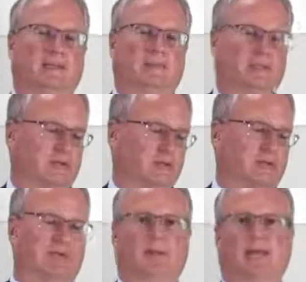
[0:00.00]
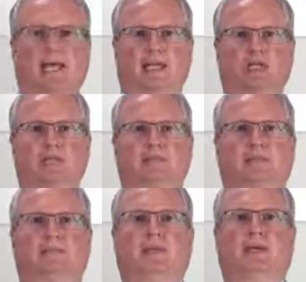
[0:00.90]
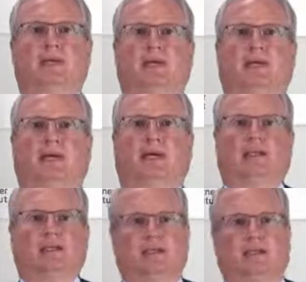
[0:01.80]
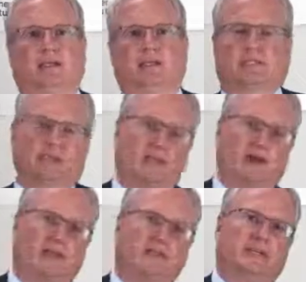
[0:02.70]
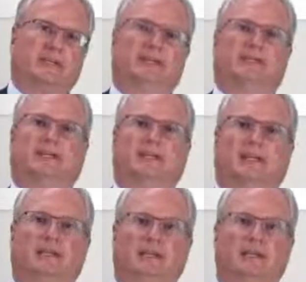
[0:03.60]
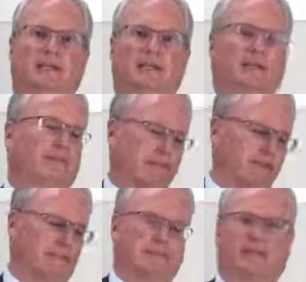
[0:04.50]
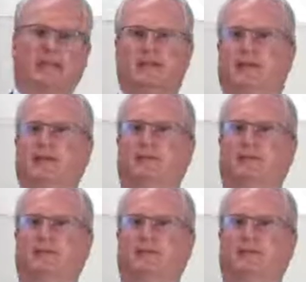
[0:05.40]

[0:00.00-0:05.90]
mission-critical applications. And so the hardware is highly redundant. Everything is redundant in the